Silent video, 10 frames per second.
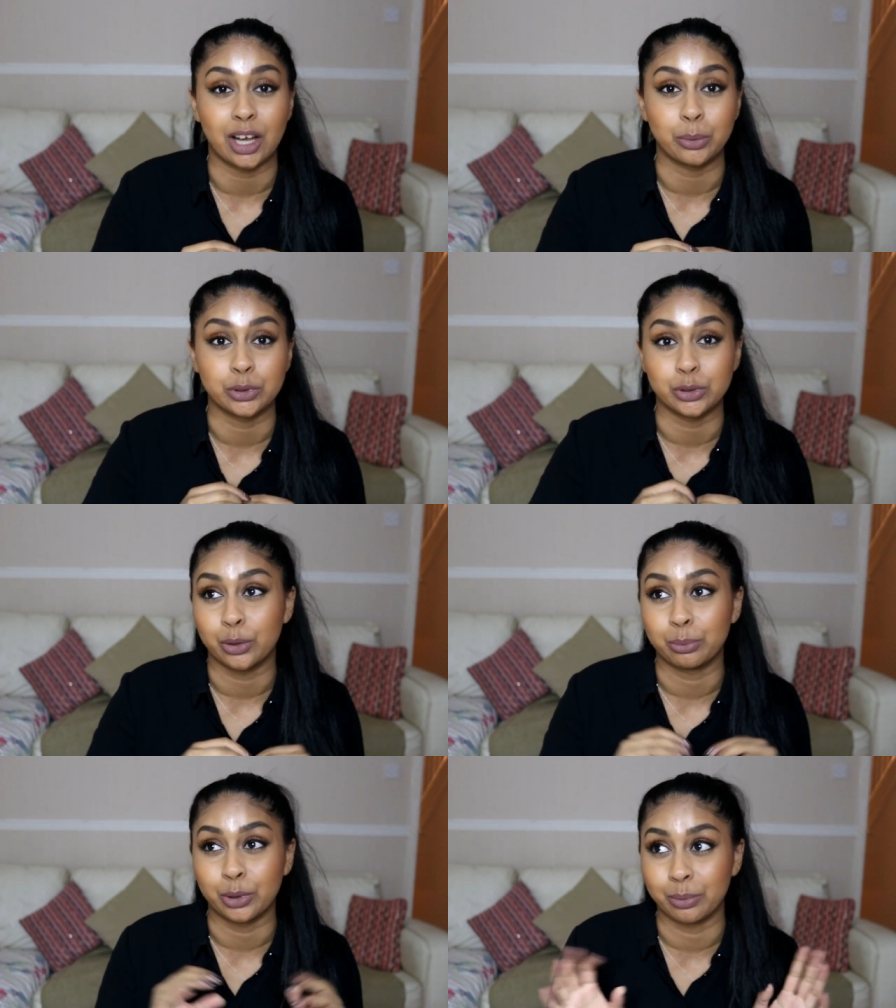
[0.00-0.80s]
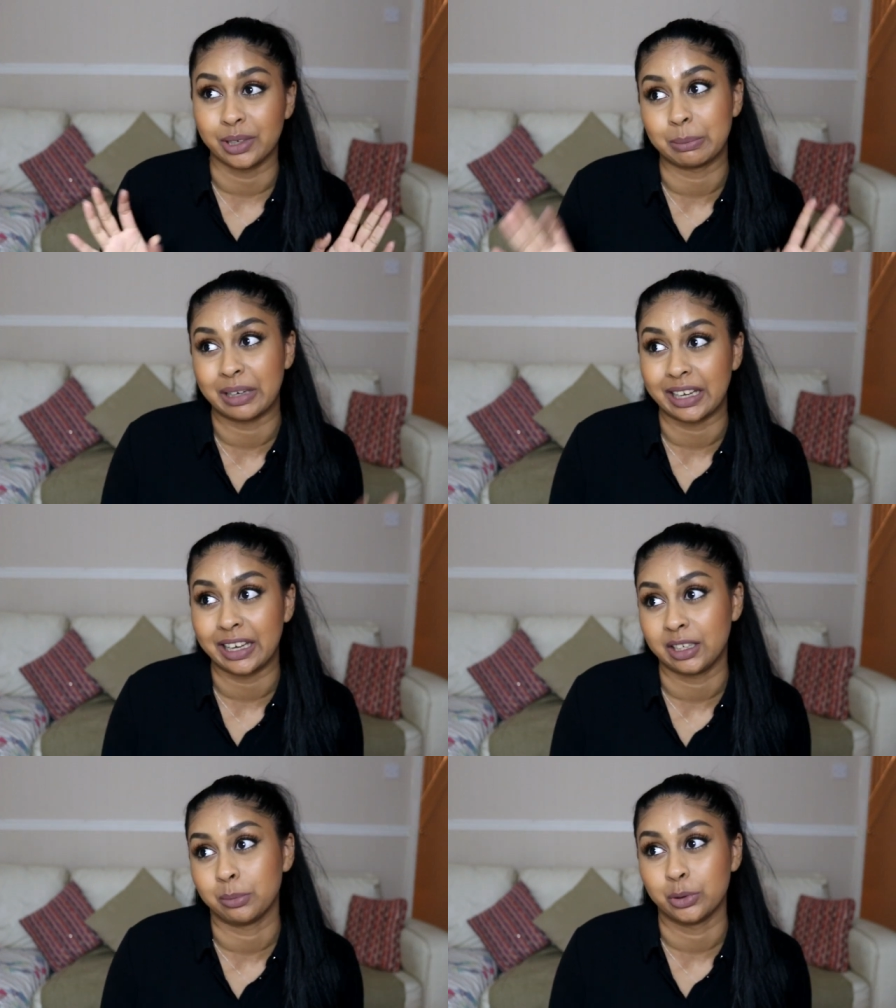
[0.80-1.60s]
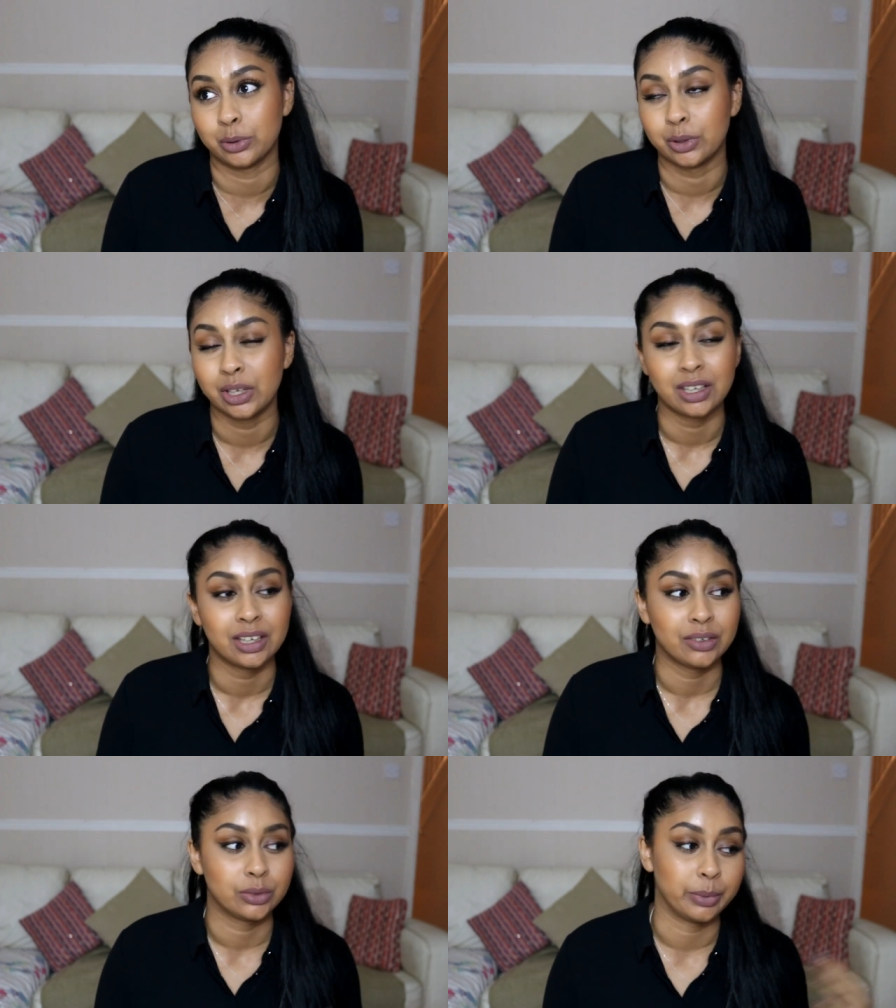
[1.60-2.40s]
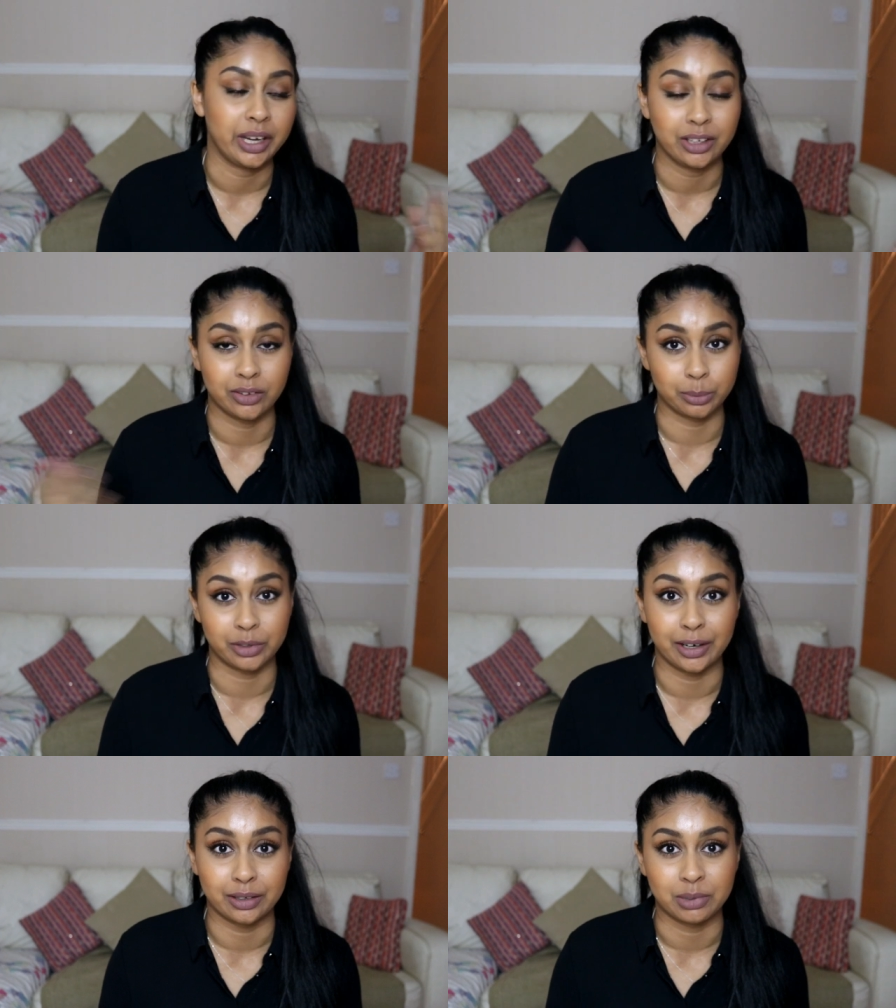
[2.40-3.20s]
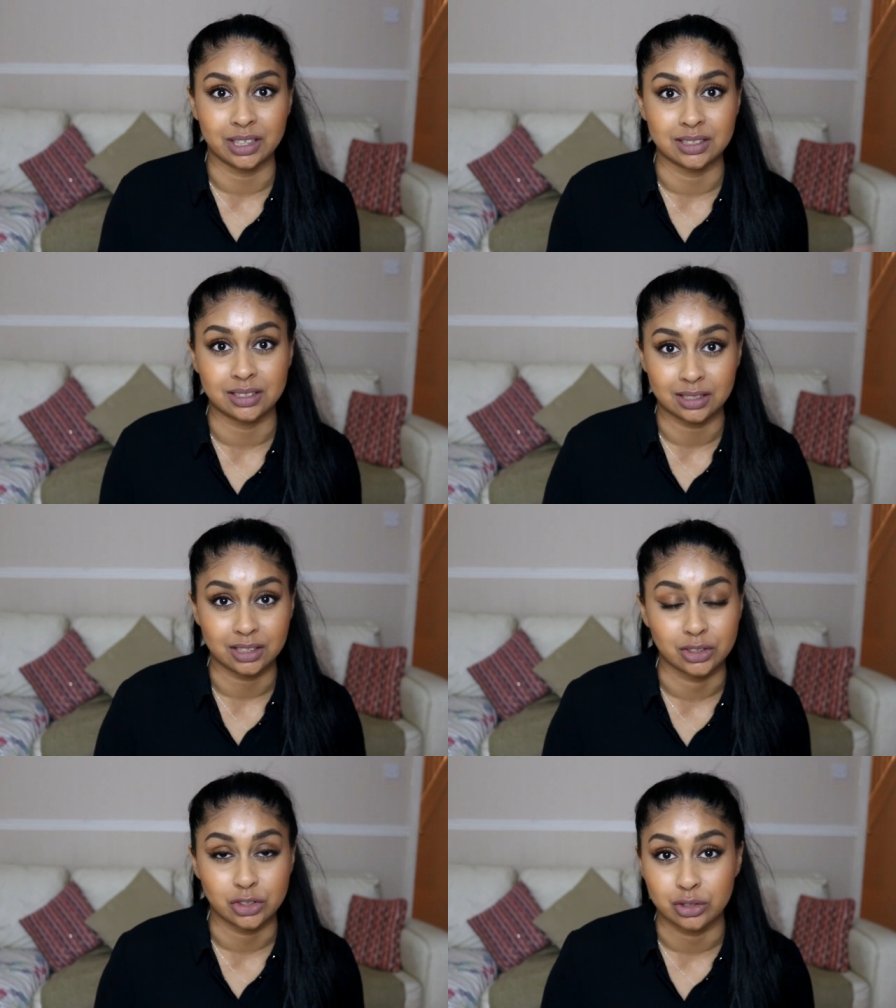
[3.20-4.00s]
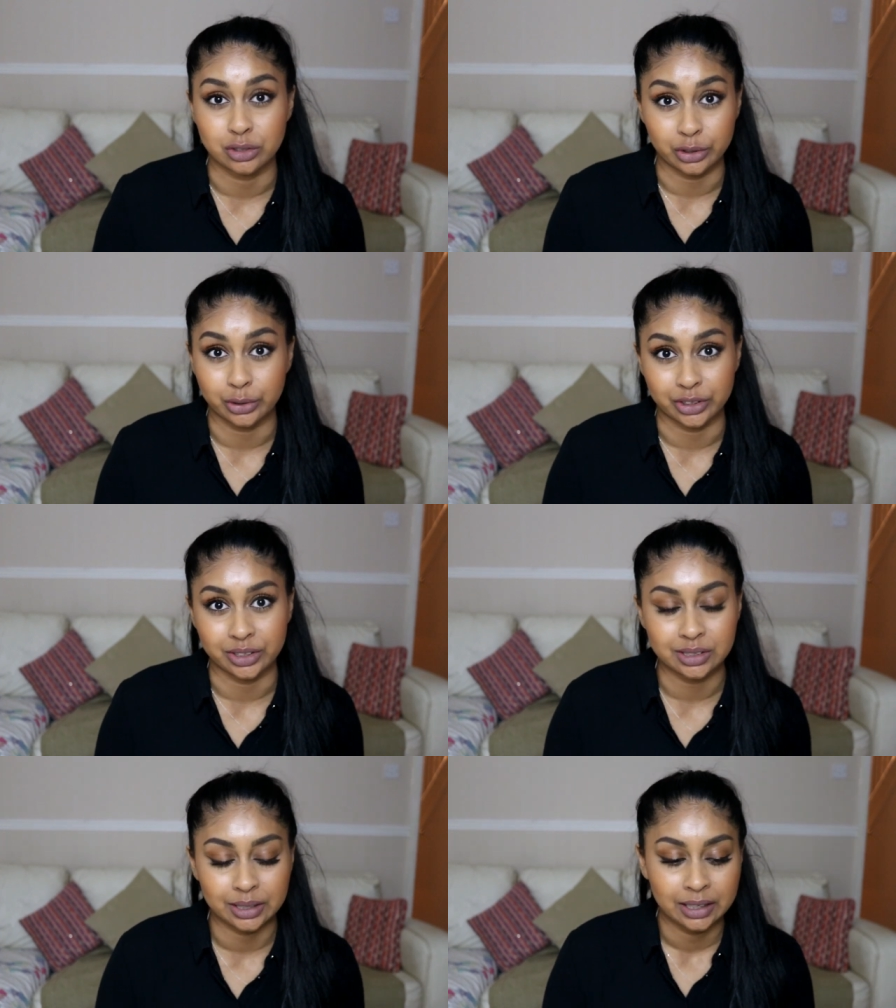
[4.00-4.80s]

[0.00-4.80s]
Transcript: I would not probably buy any more from any other brand because these are just so good.